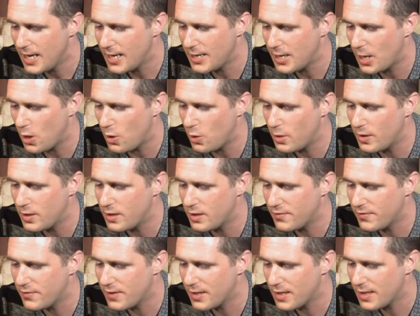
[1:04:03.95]
and
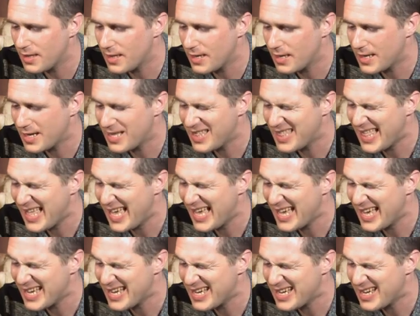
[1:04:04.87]
Owen of
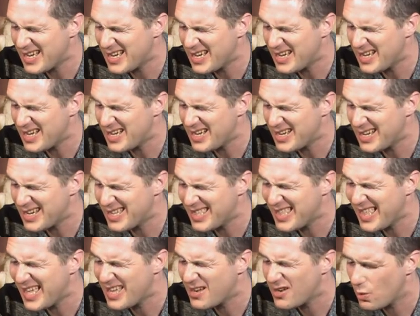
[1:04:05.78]
Gla uh,
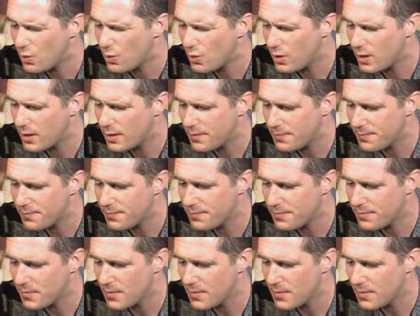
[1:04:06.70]
Gladower